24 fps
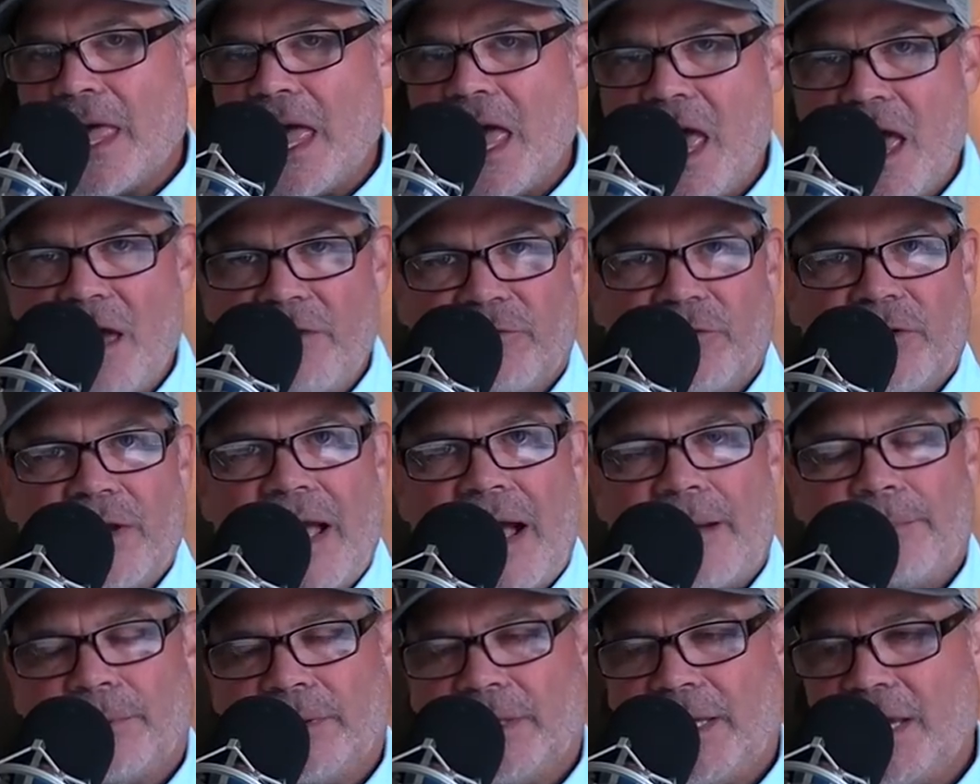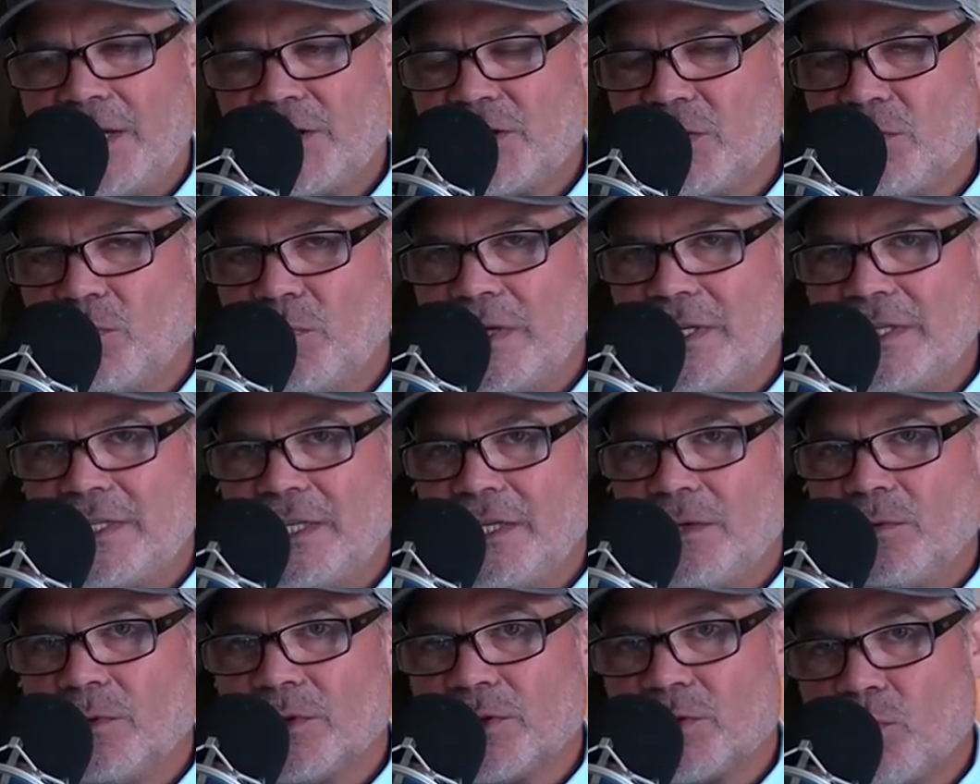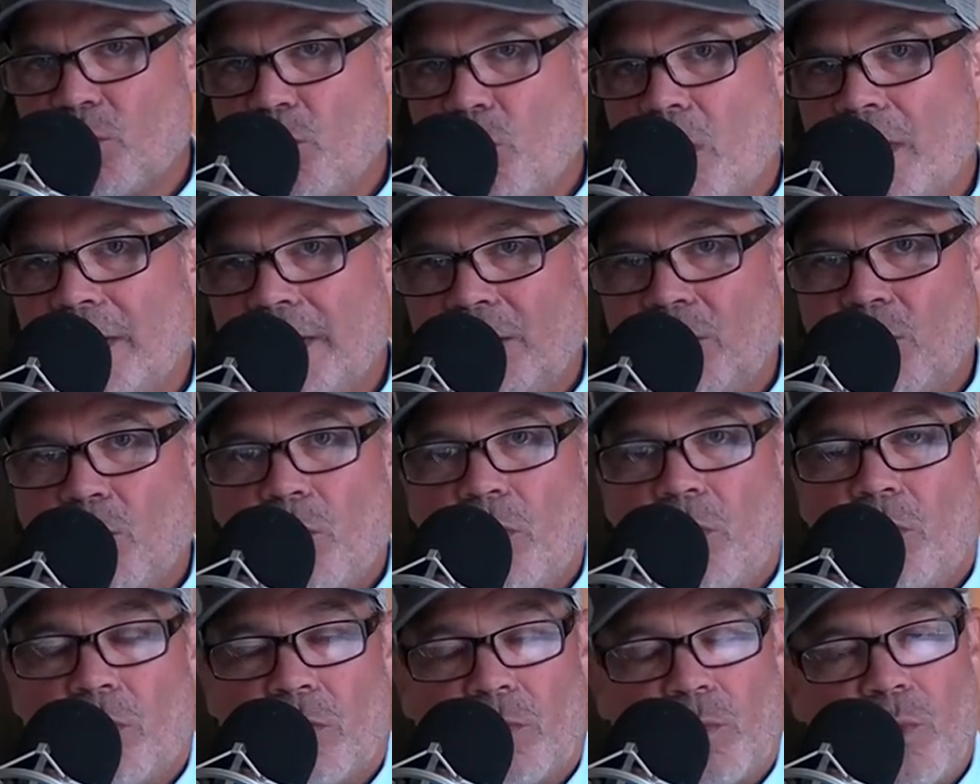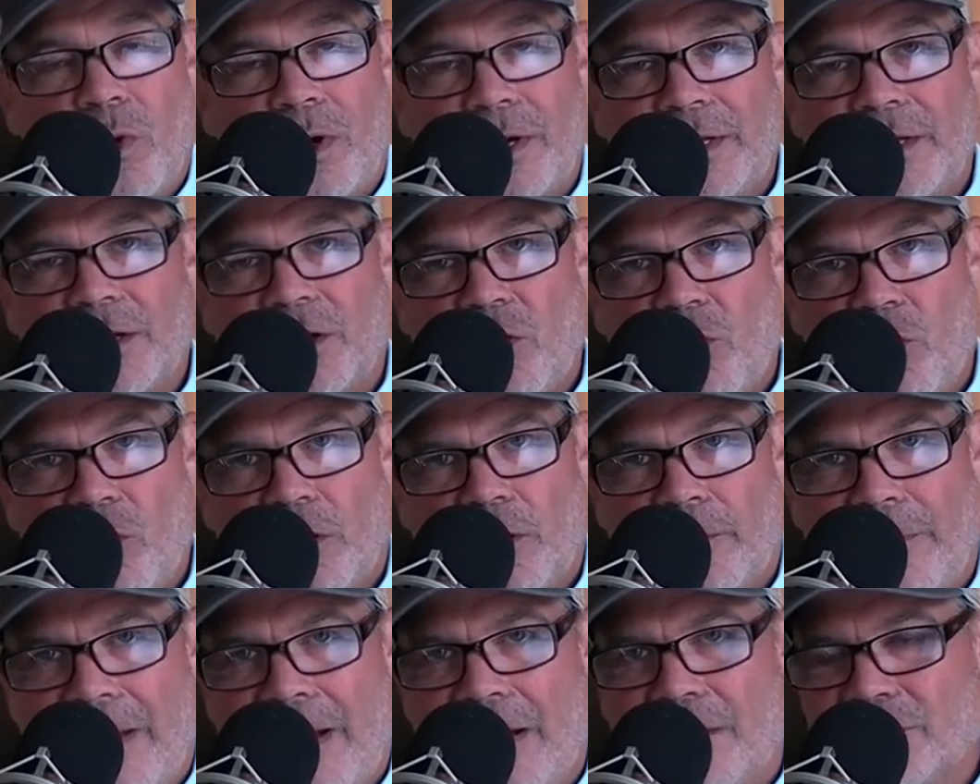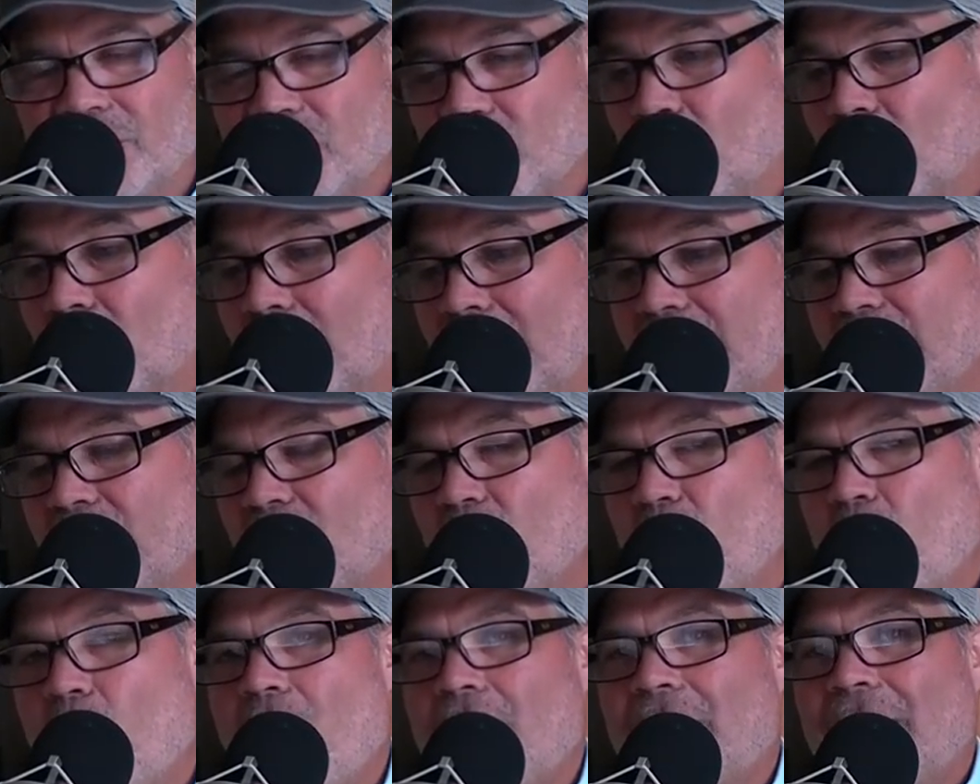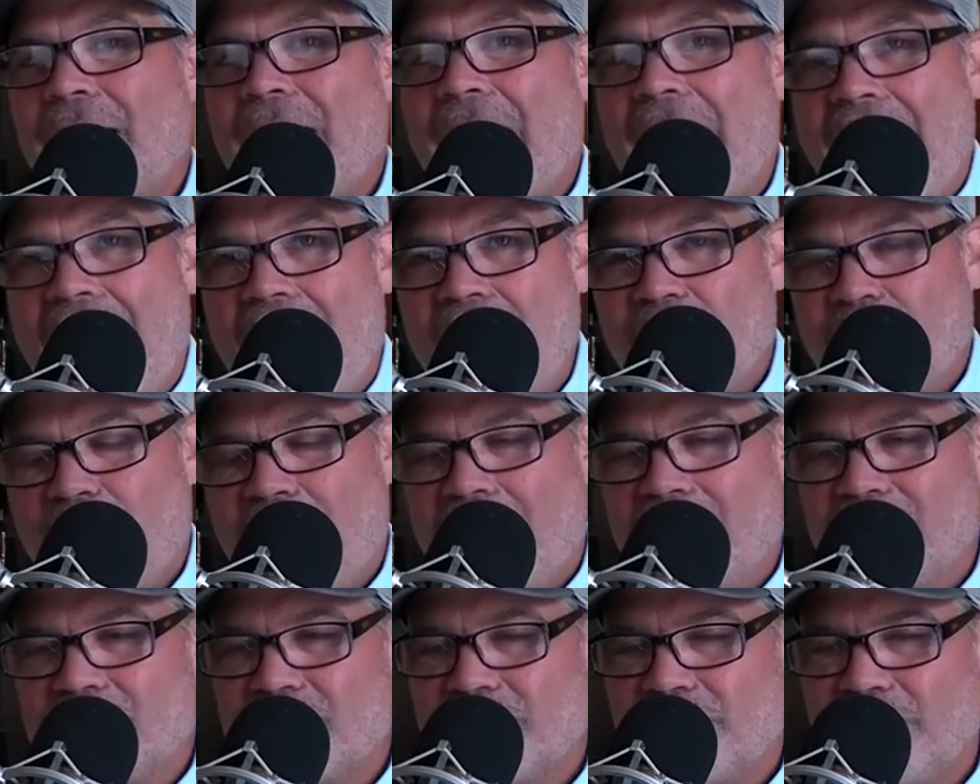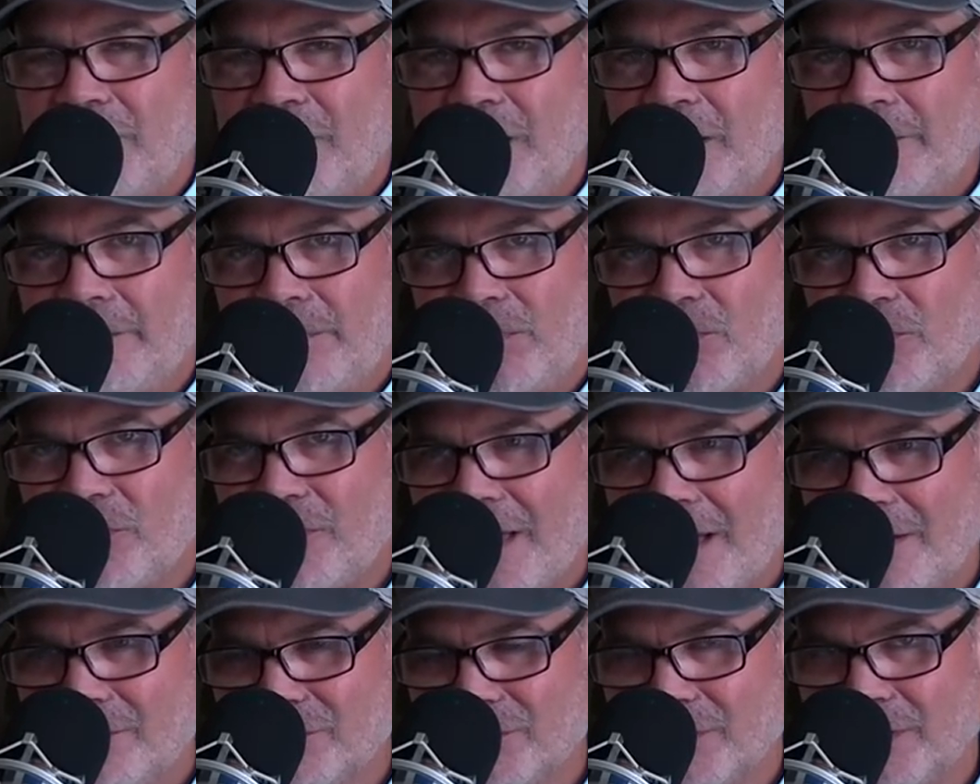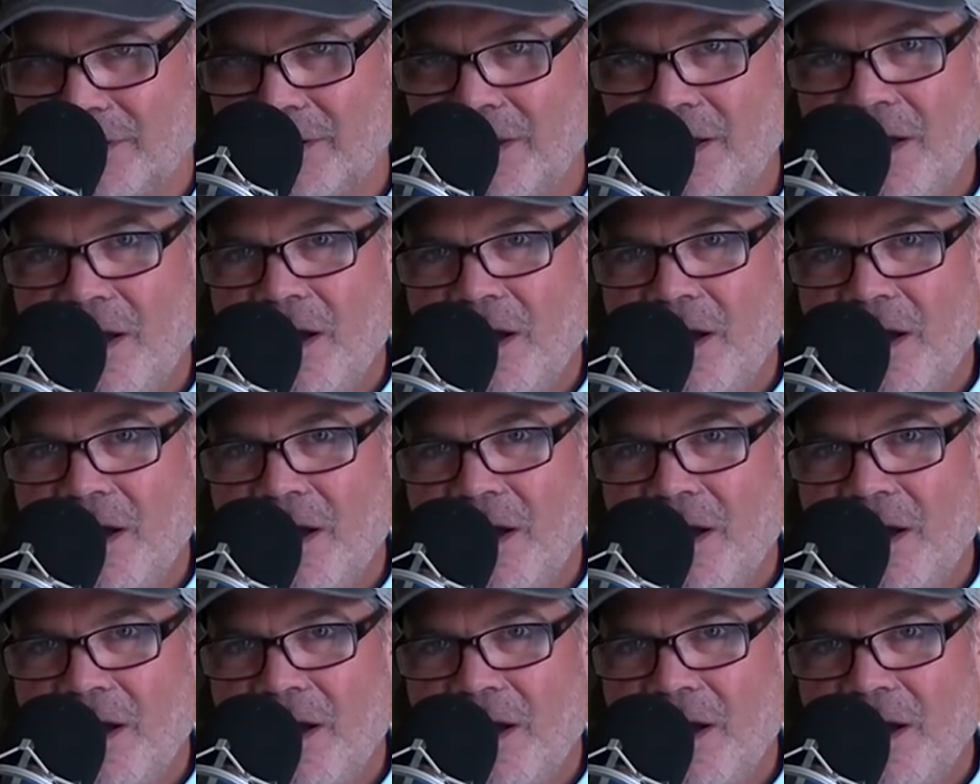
every application we did was 1 or 1.25 pounds or even 1.5 pounds of N per thousand.